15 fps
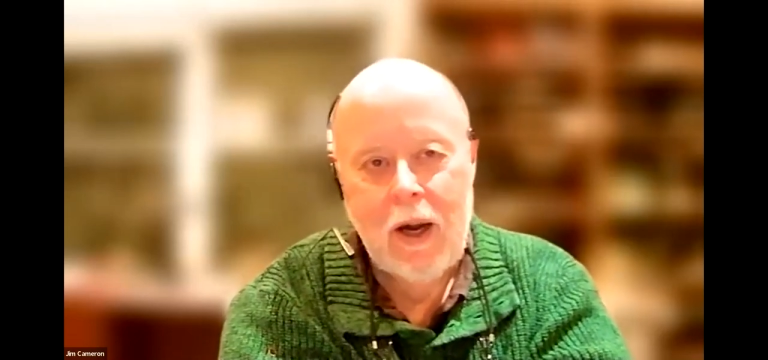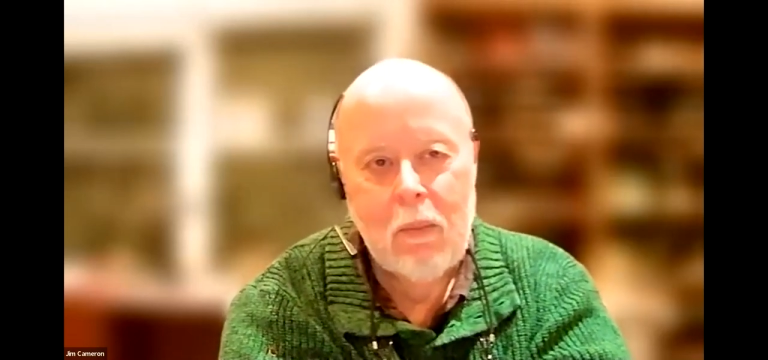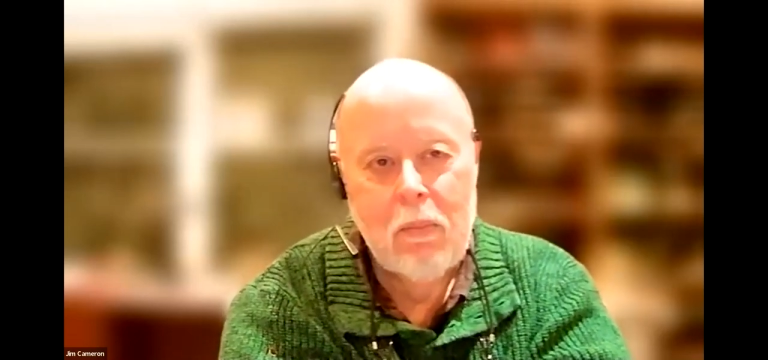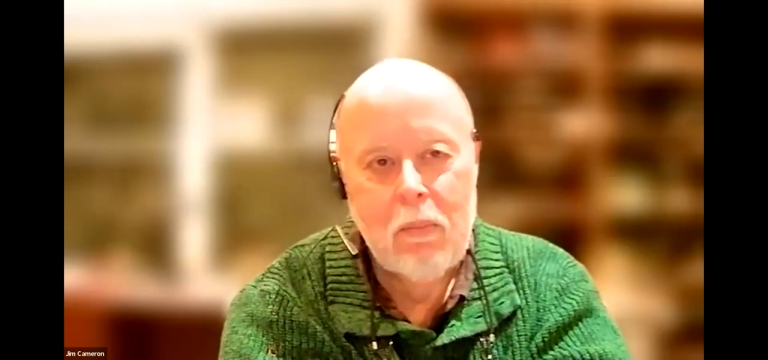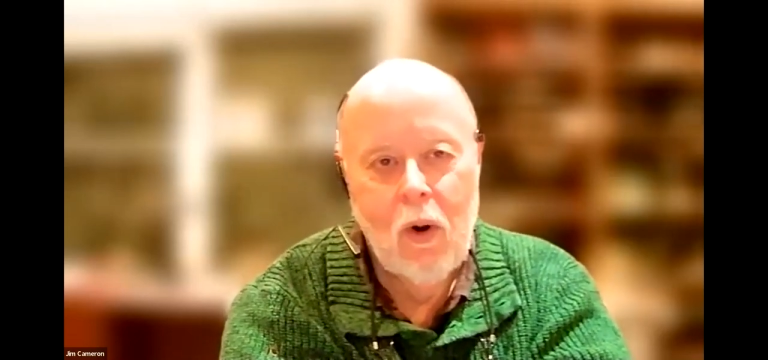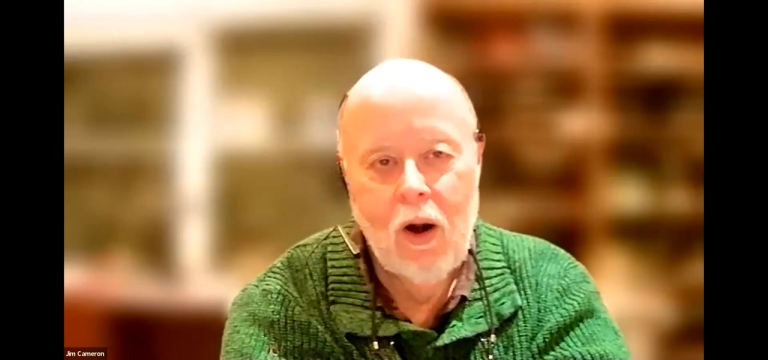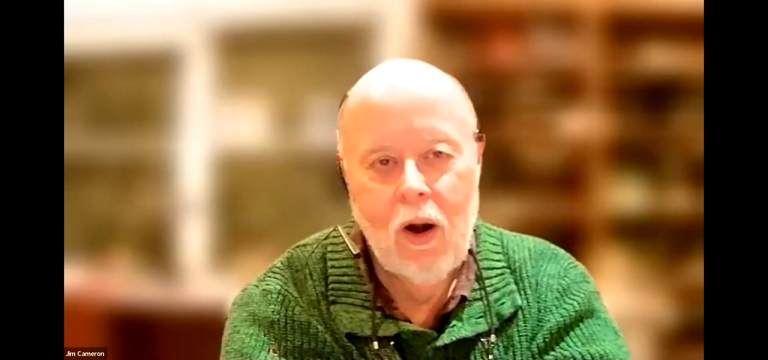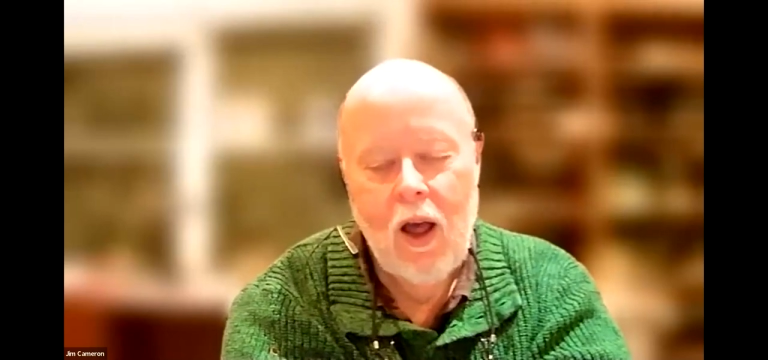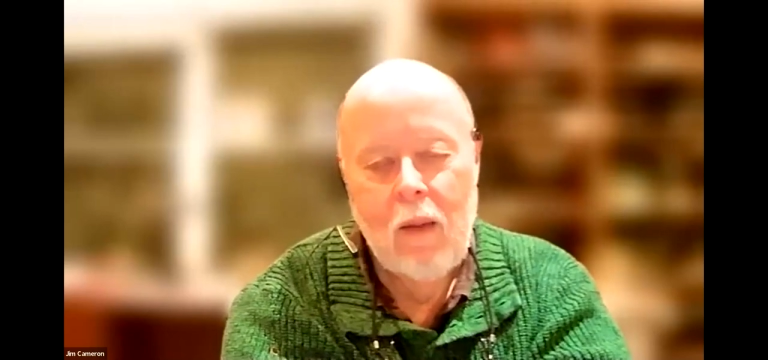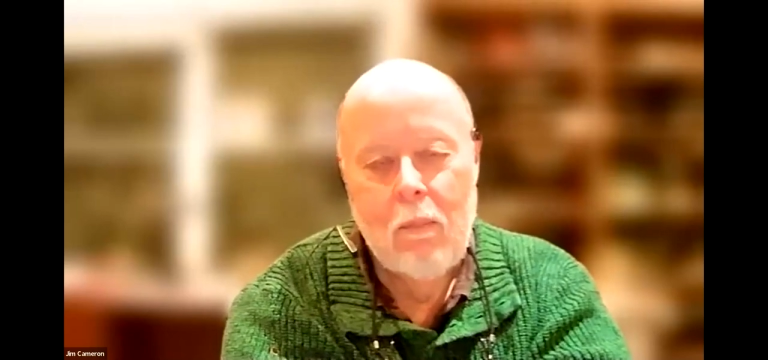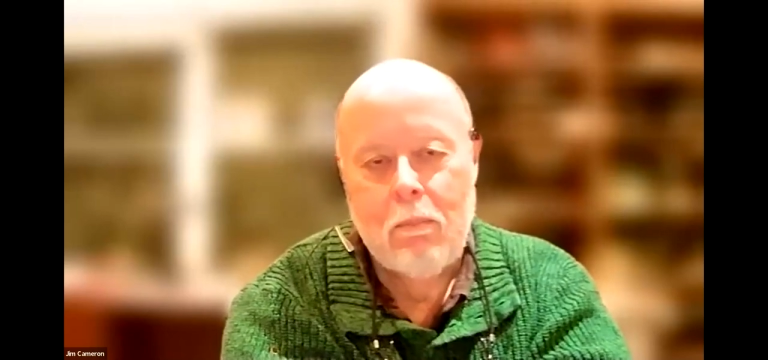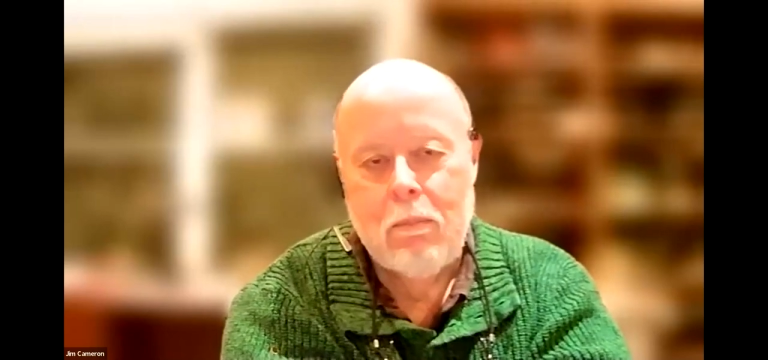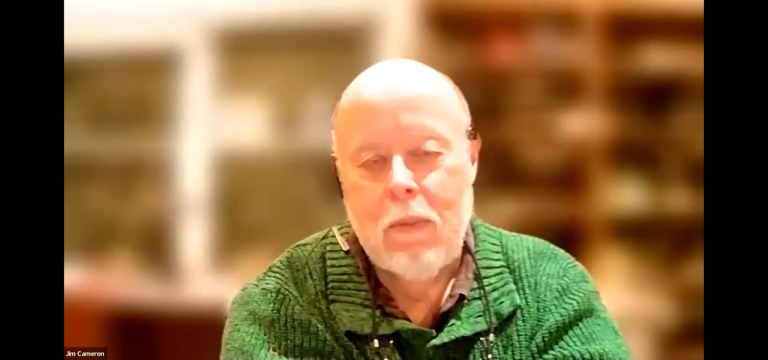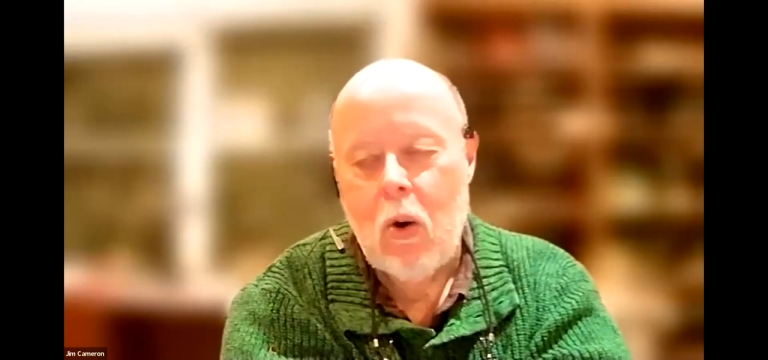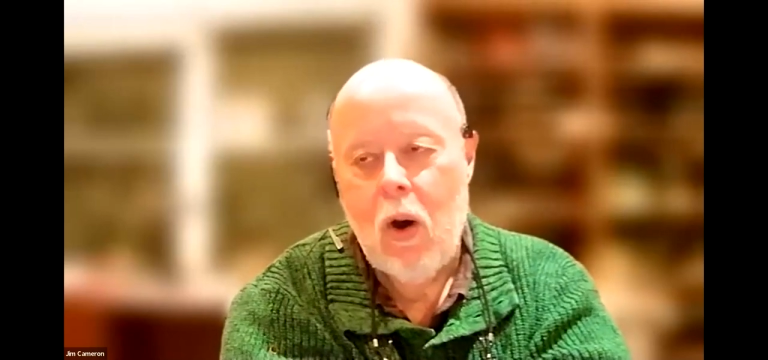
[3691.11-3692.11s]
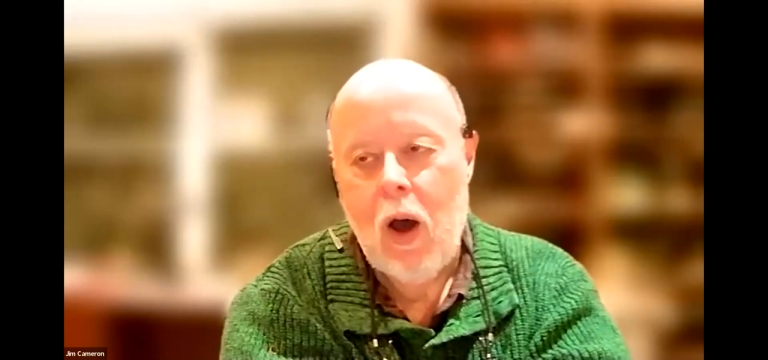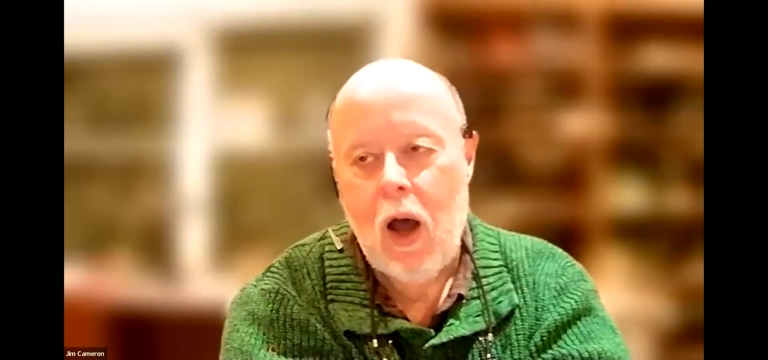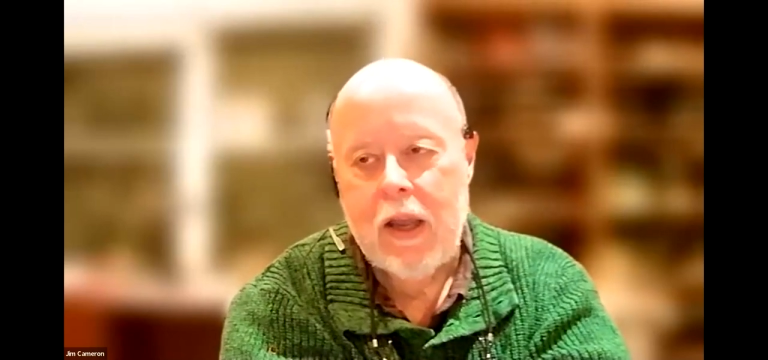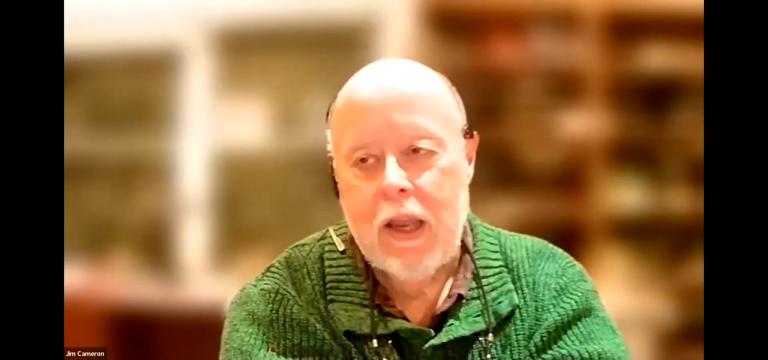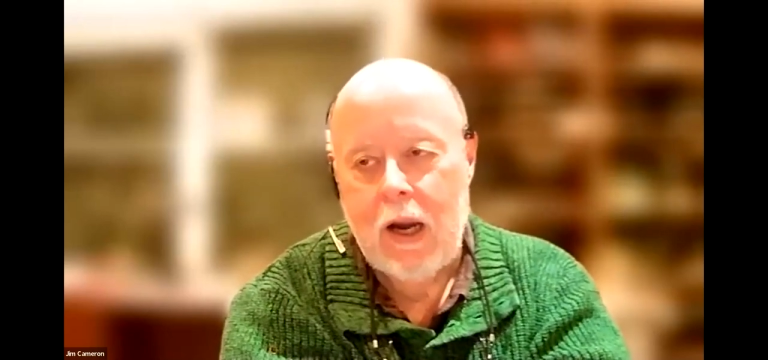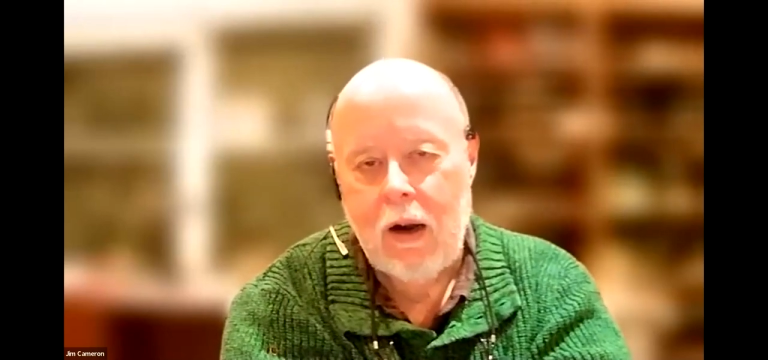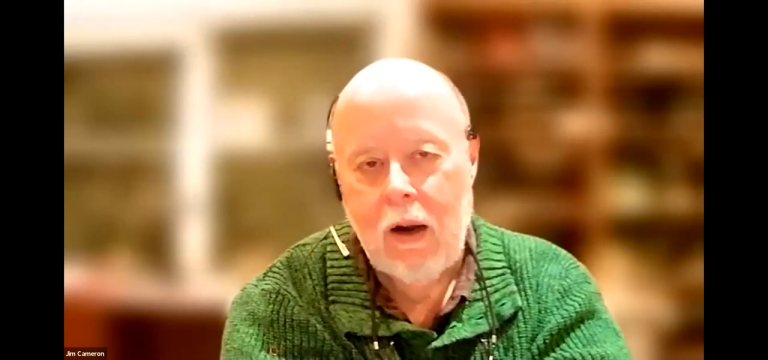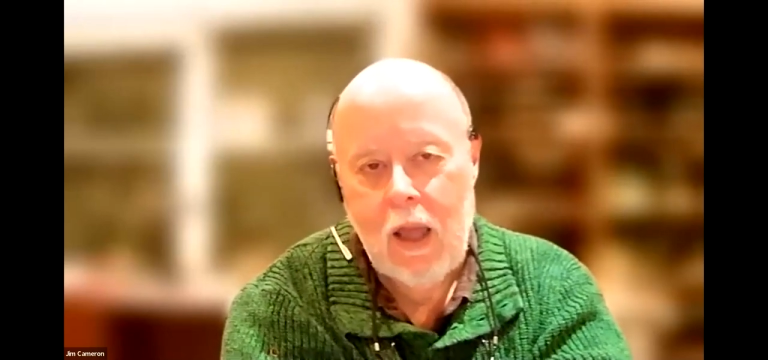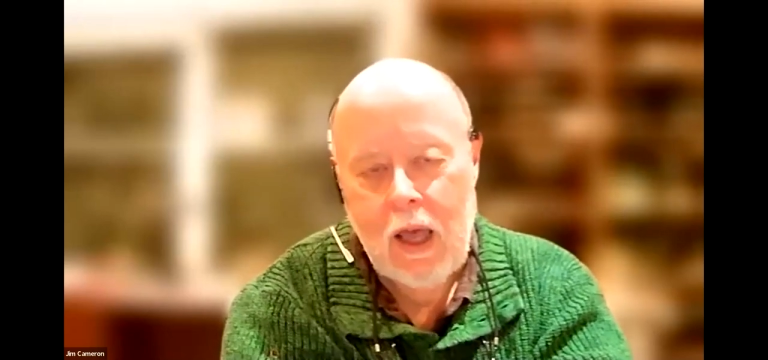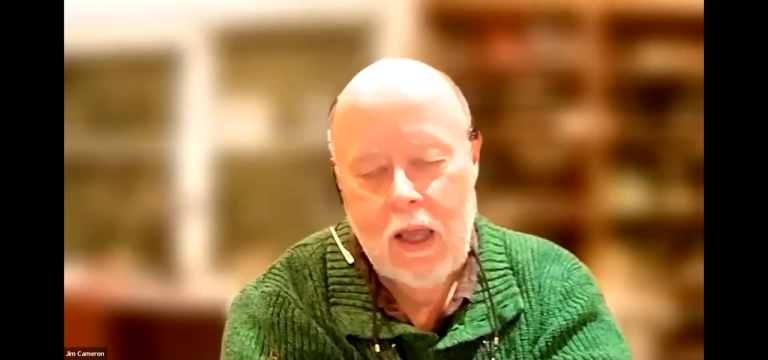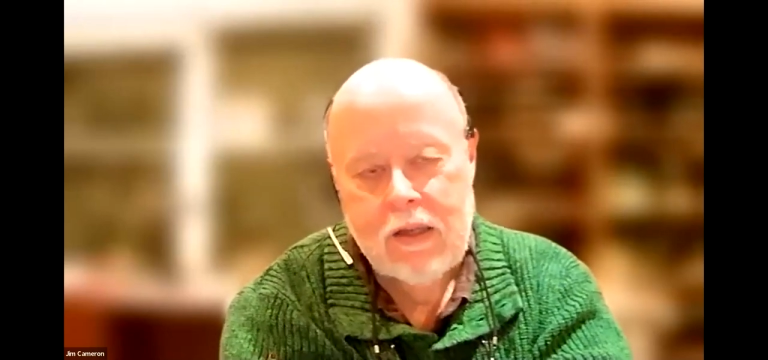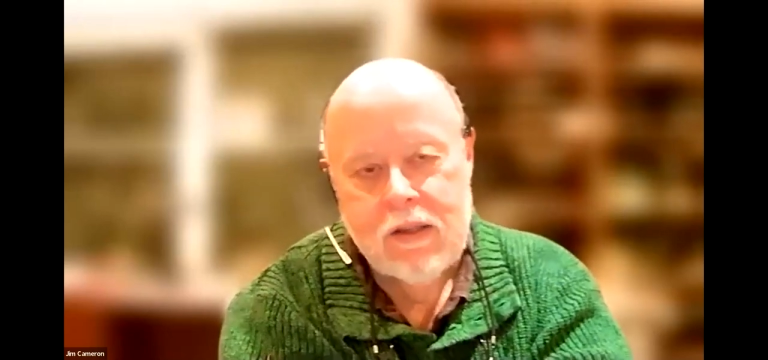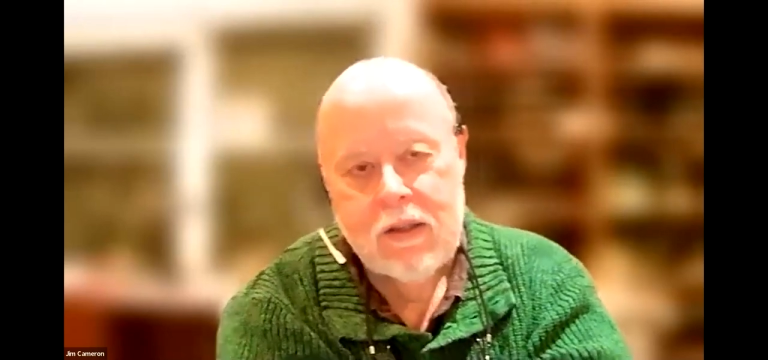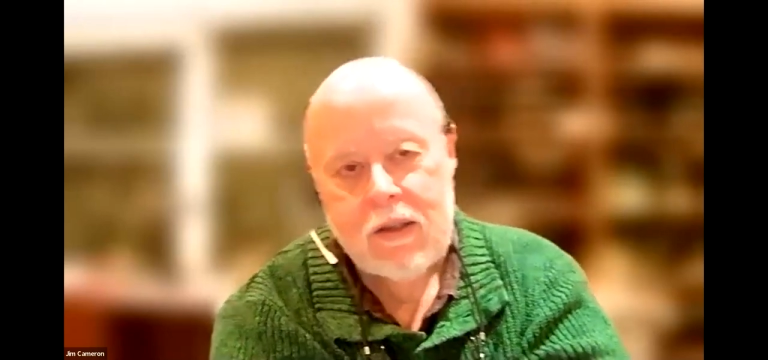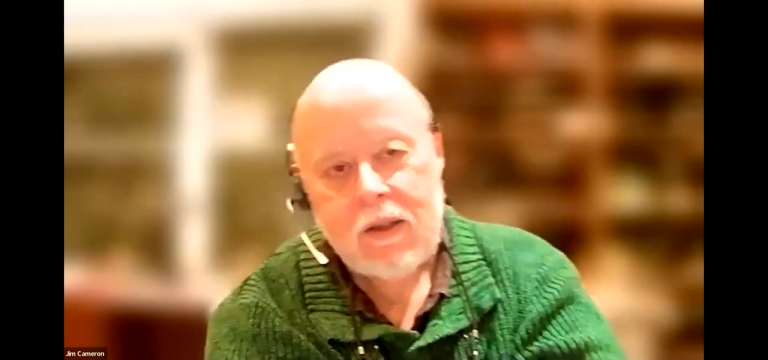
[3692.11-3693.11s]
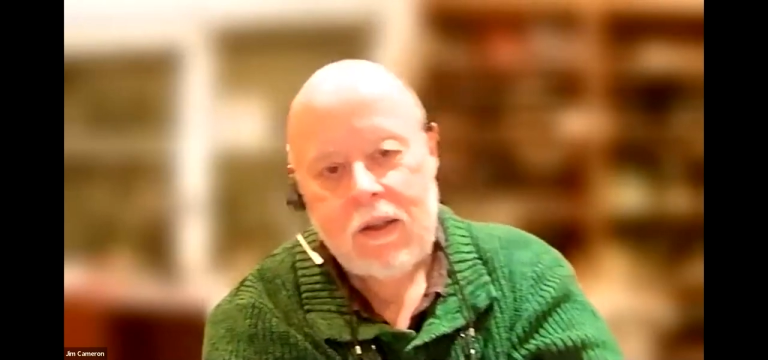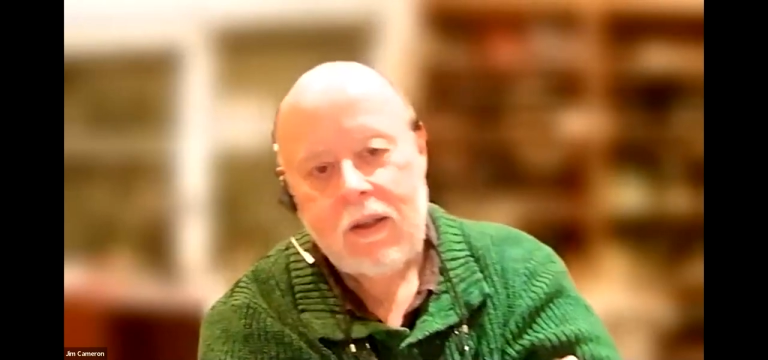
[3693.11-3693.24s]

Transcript: airport on Mohawk Airlines